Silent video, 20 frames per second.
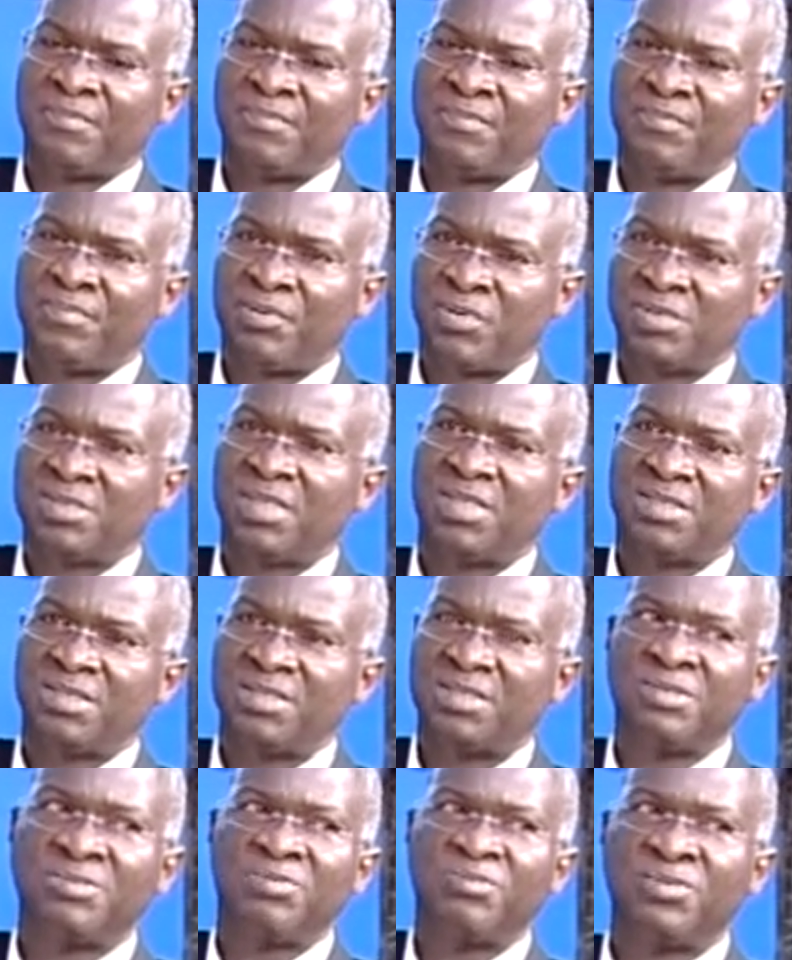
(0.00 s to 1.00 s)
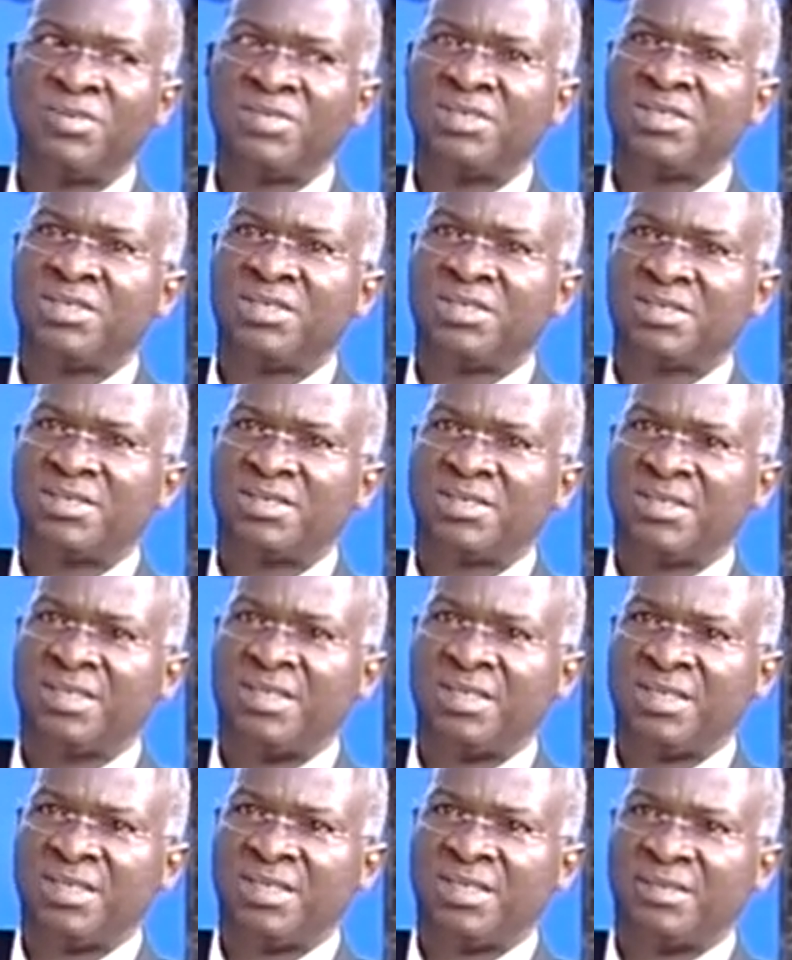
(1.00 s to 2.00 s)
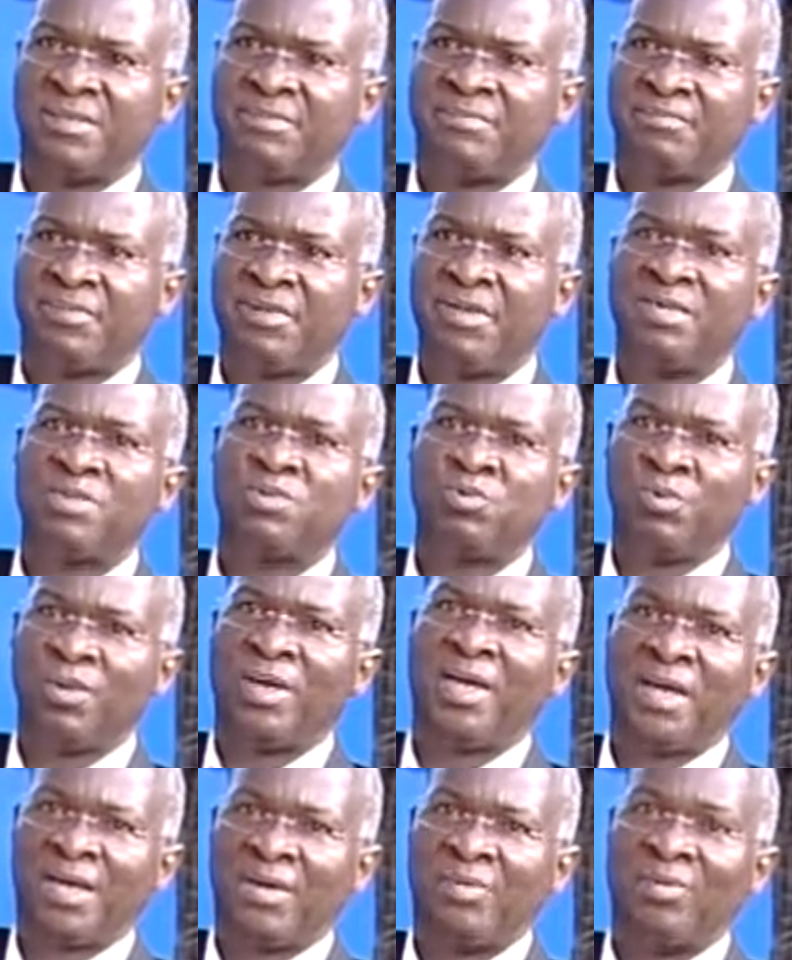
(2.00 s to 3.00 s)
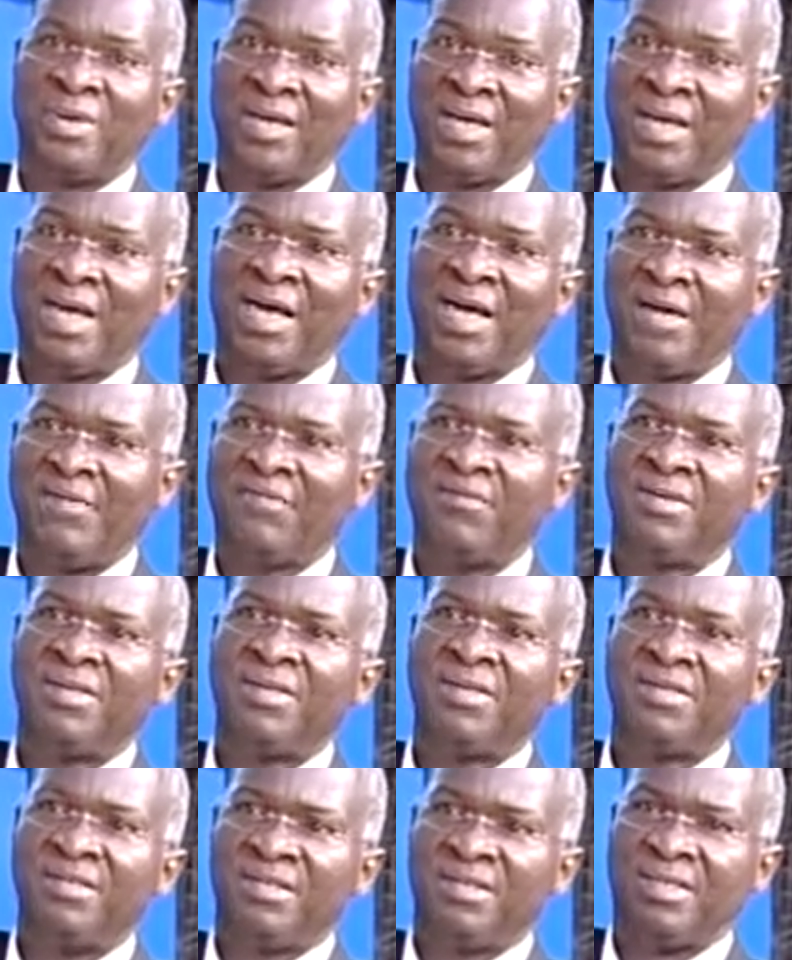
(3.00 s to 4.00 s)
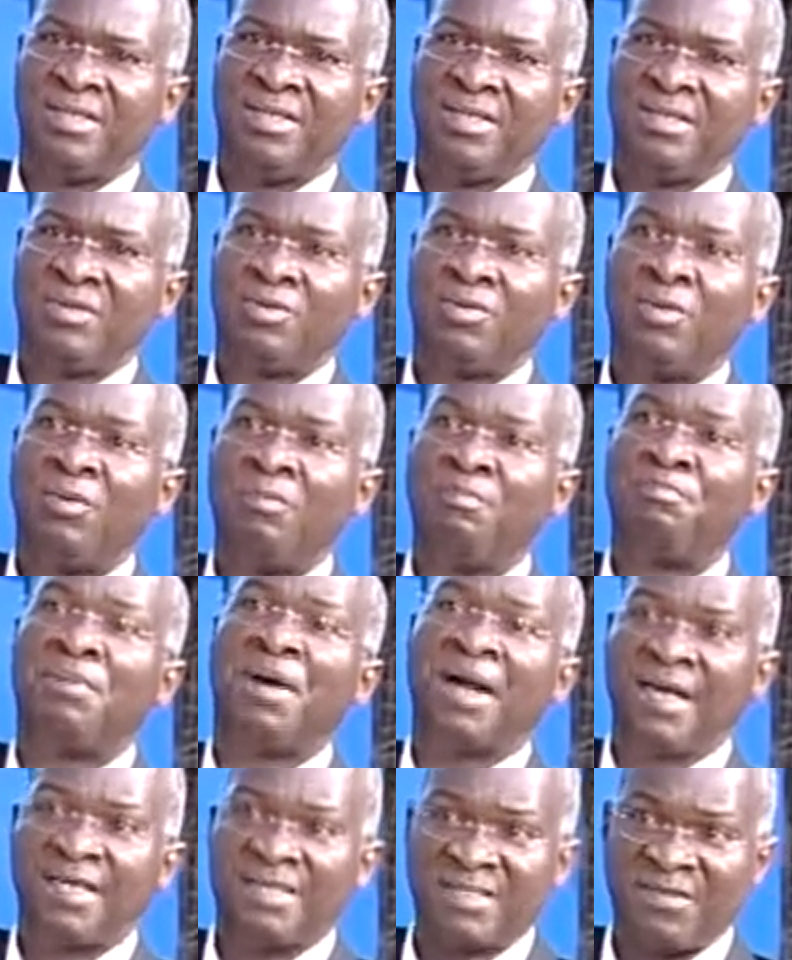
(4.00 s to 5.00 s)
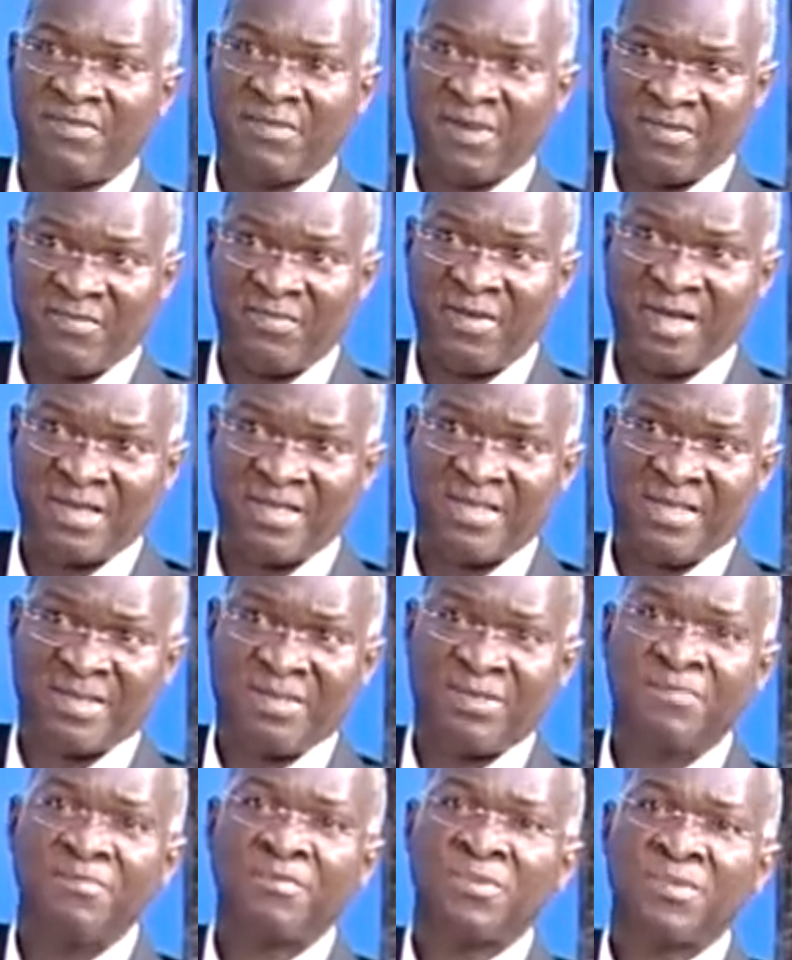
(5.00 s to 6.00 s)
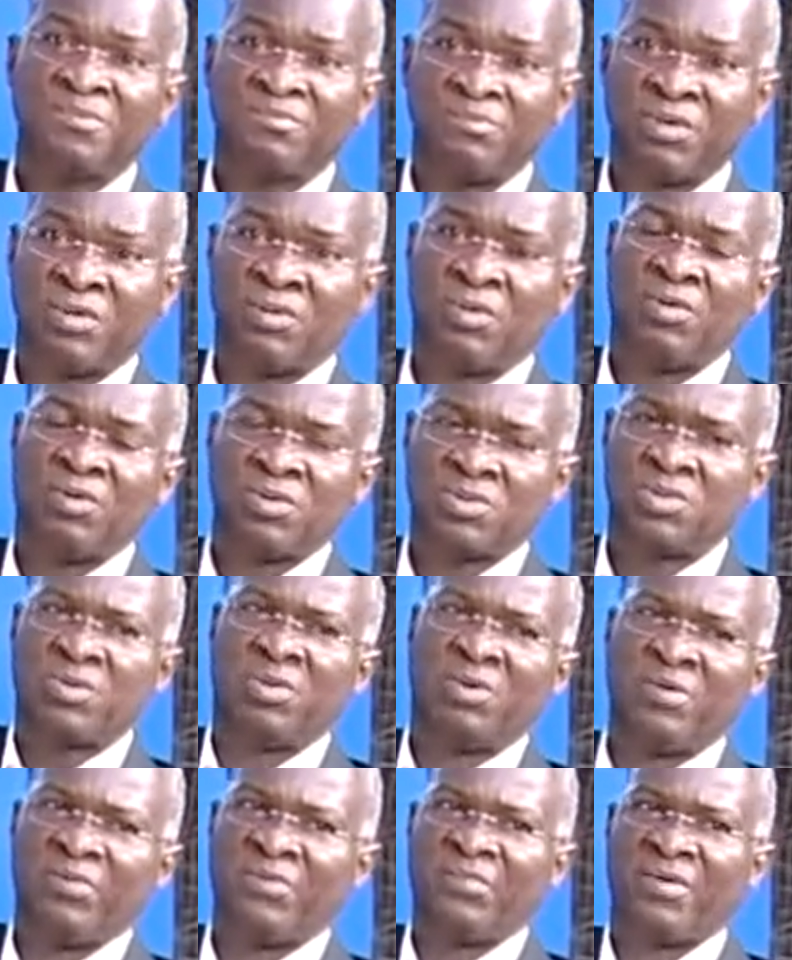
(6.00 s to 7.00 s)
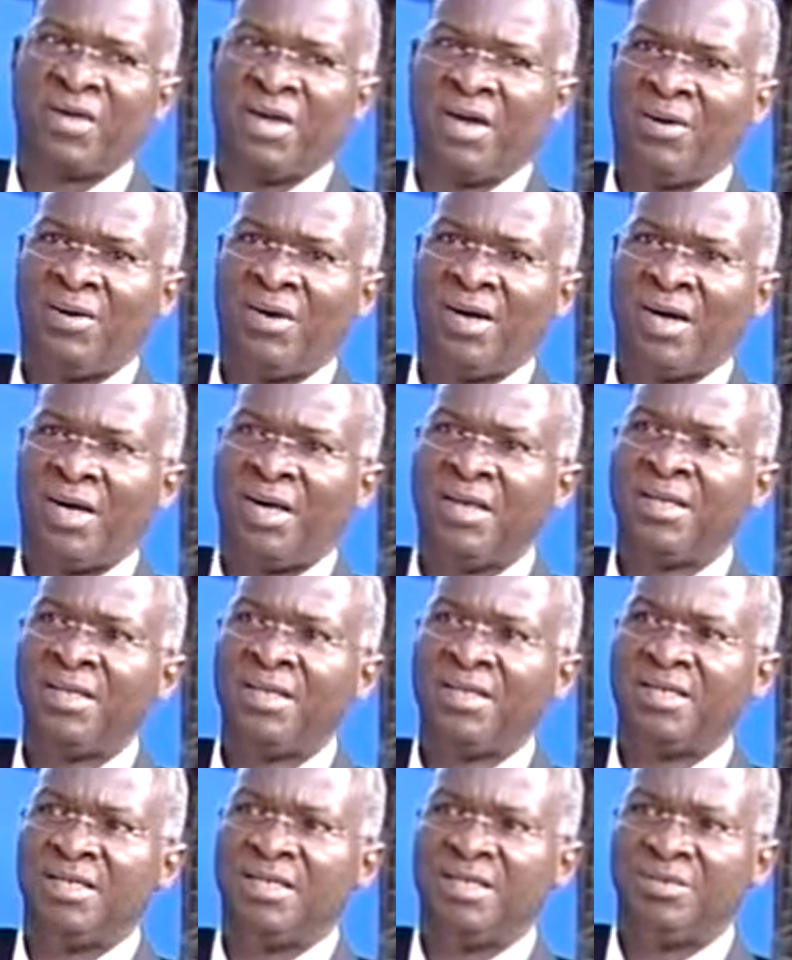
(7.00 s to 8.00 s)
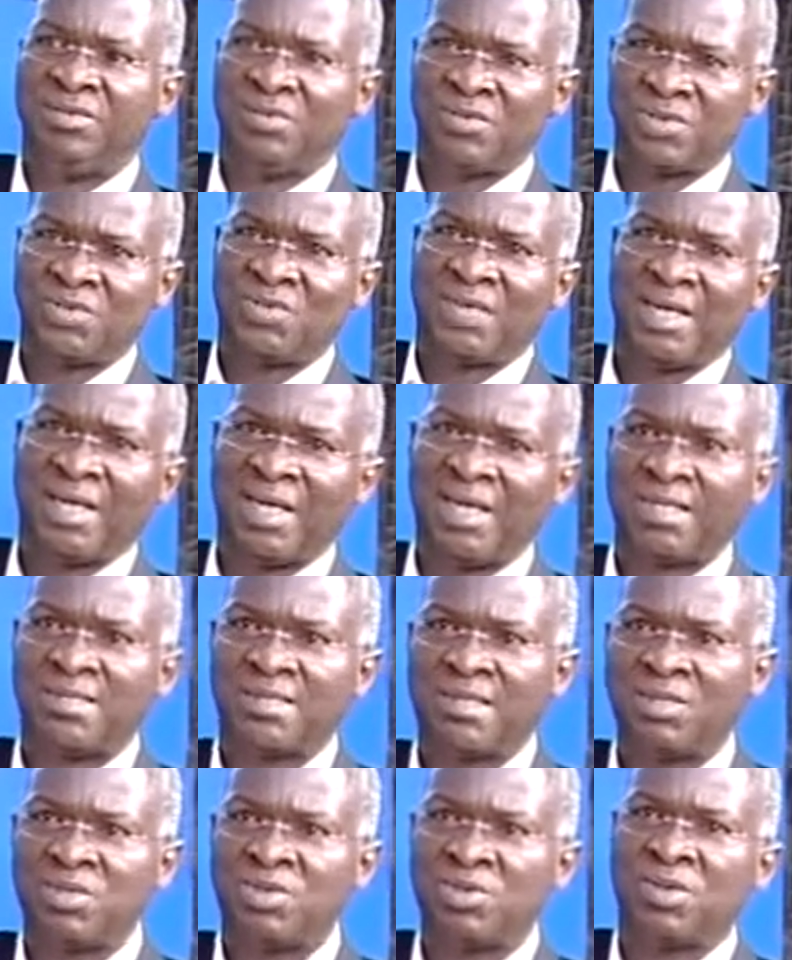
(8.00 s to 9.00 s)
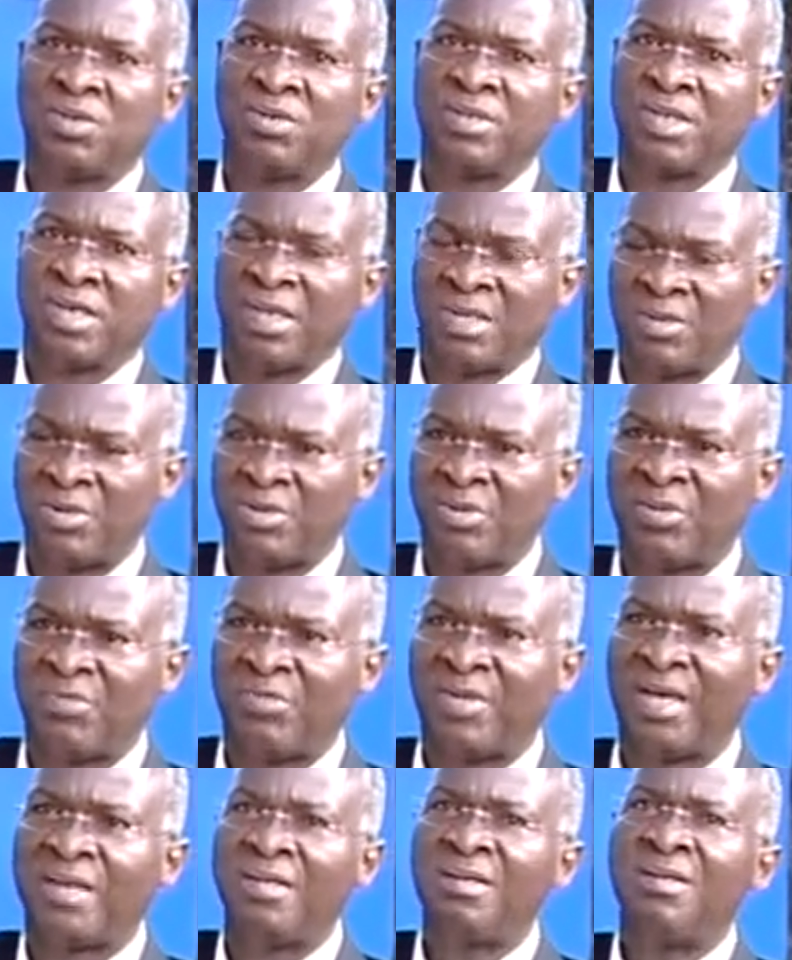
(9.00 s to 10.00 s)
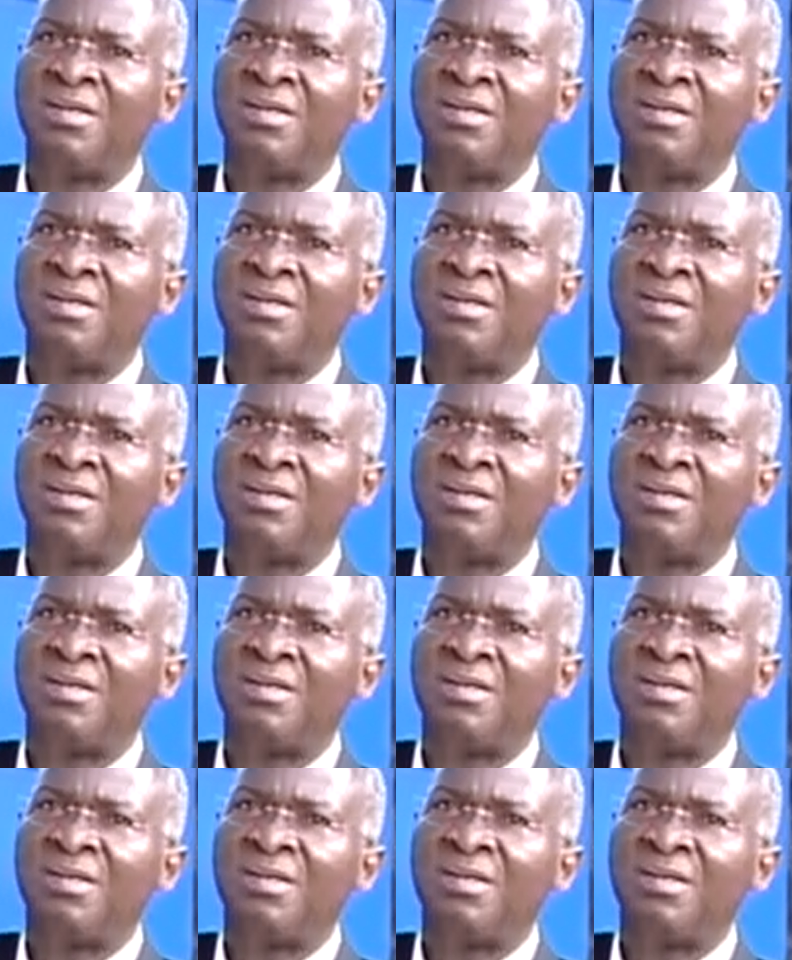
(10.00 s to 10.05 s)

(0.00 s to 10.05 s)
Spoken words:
processing, which is the place where we have the comparative advantage because of our industrialization and all of that.